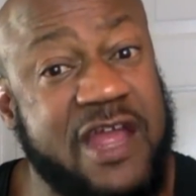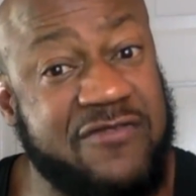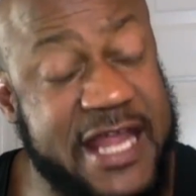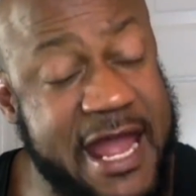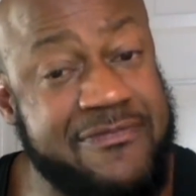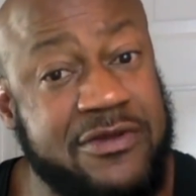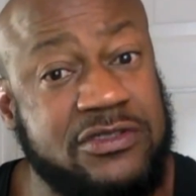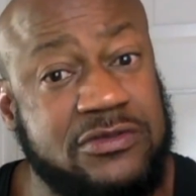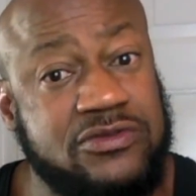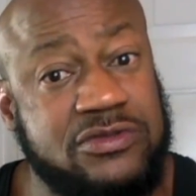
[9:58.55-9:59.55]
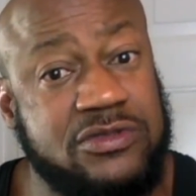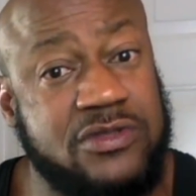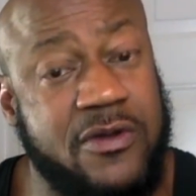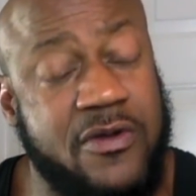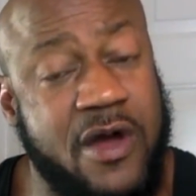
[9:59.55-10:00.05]
If he kept those,
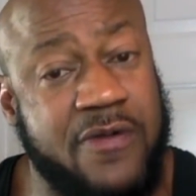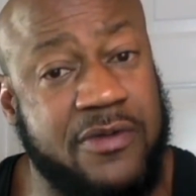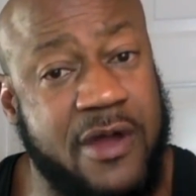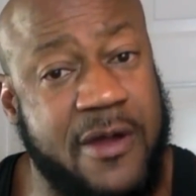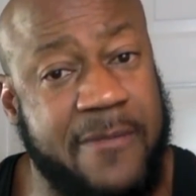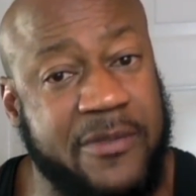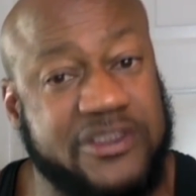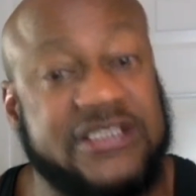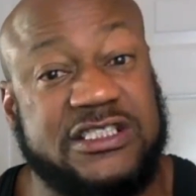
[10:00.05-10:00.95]
which he